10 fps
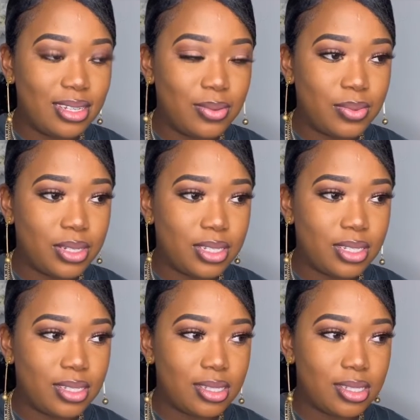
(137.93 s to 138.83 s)

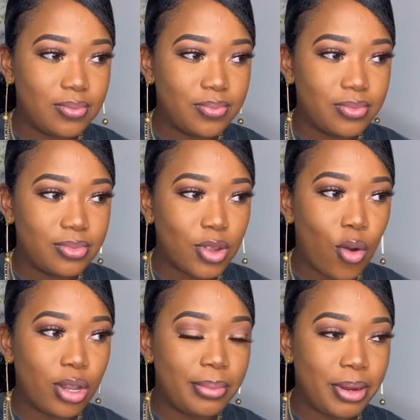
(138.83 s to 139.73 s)
was
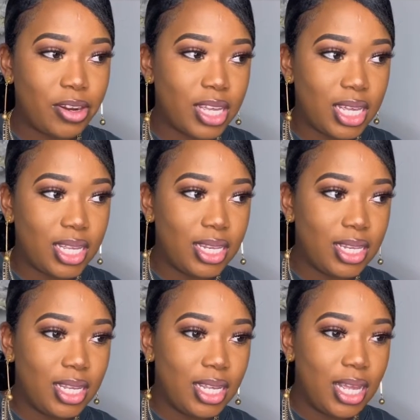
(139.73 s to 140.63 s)
All American.
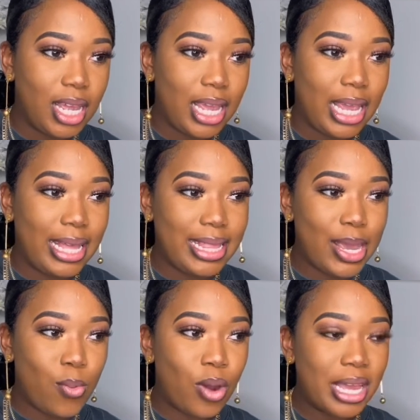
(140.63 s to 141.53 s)
And
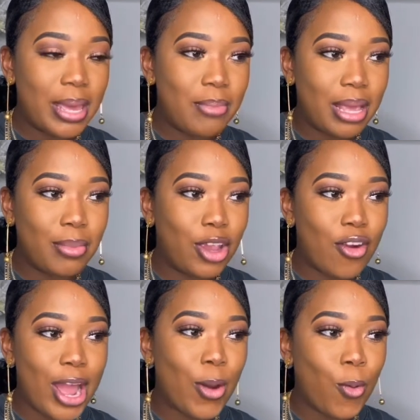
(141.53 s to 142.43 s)
then what can make me
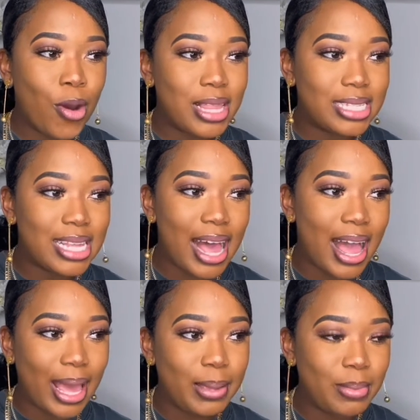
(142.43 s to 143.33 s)
cry all the
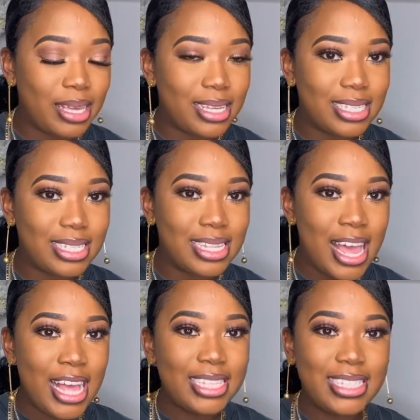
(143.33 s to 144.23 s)
time is
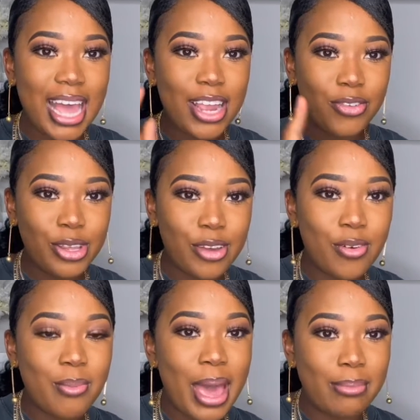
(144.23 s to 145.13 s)
Diary of
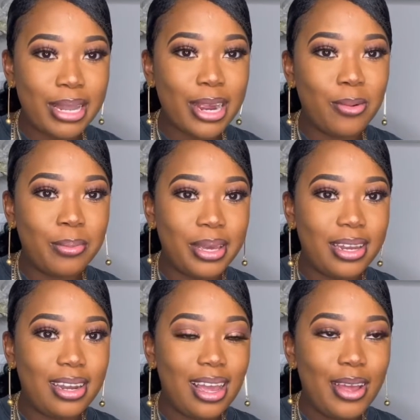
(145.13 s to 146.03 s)
a Mad Black
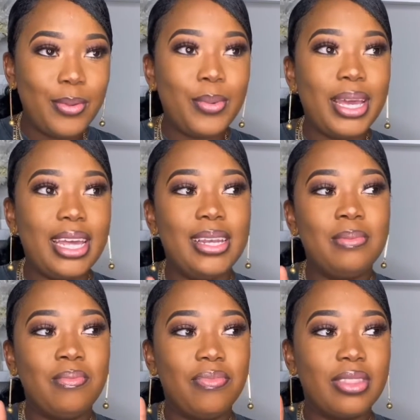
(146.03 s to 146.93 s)
Woman, when
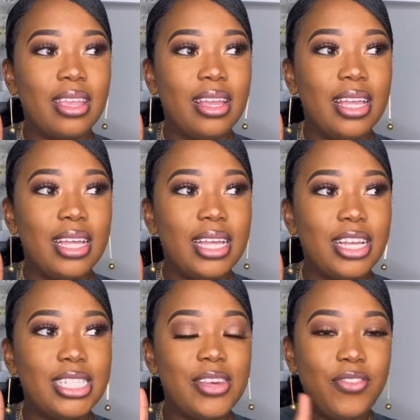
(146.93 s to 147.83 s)

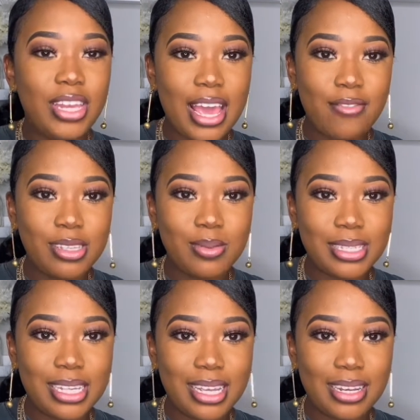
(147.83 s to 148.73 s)
Tiffany Evans was
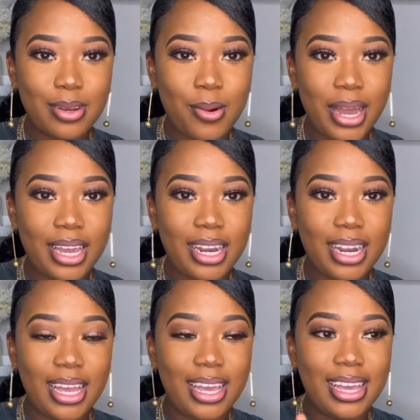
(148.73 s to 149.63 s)
singing in the choir
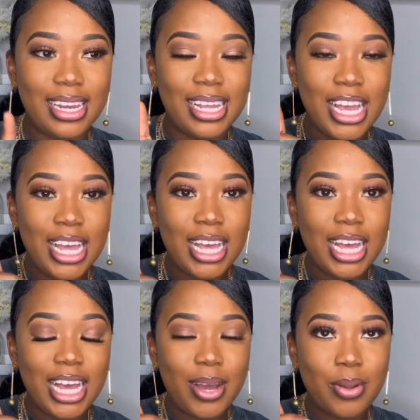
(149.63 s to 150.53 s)
and
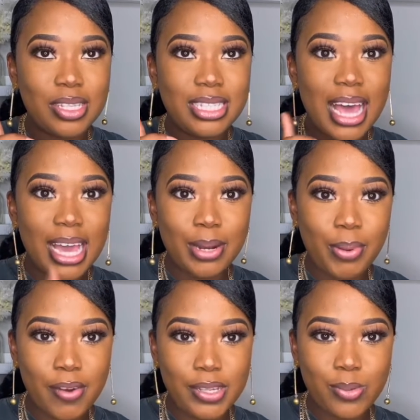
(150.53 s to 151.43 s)
Tyler
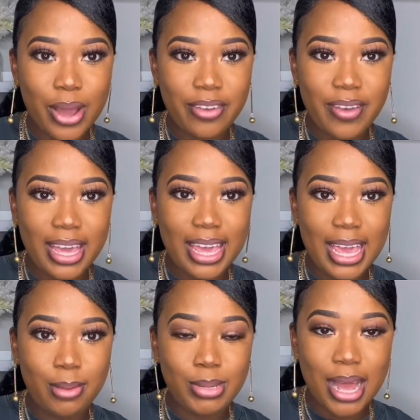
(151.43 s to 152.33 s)
Perry's wife had
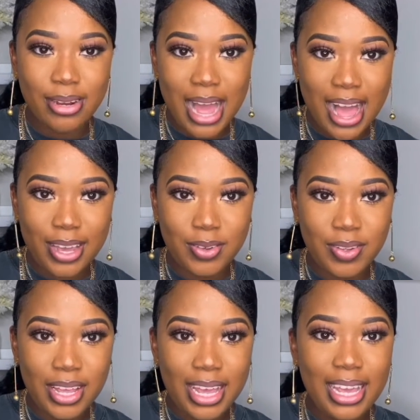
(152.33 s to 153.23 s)
came down the aisle,
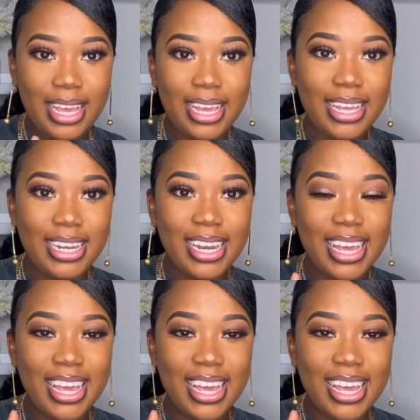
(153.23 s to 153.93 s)
and